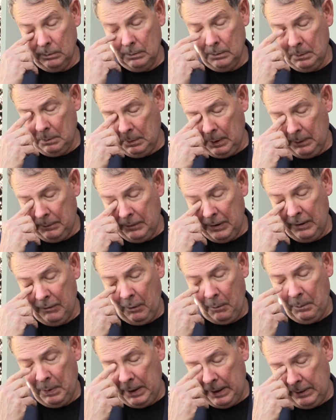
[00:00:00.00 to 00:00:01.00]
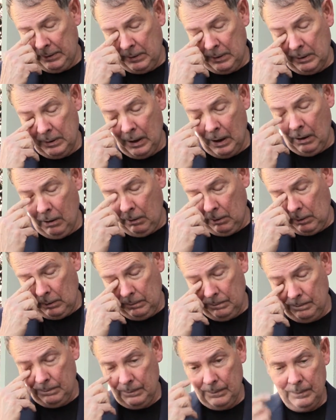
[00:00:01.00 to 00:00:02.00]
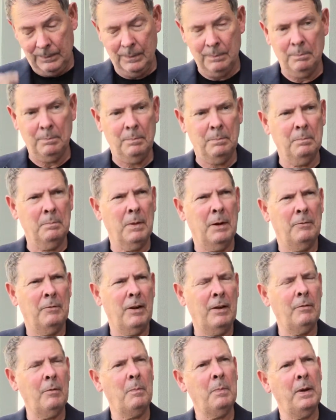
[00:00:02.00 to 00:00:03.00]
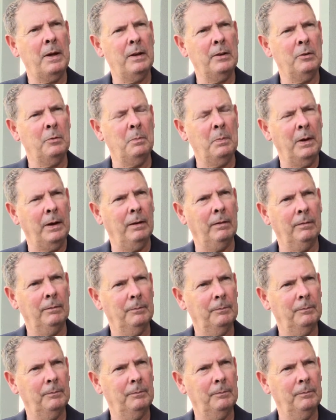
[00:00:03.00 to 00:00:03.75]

My favorite pet's a dog. My favorite pet is Belle.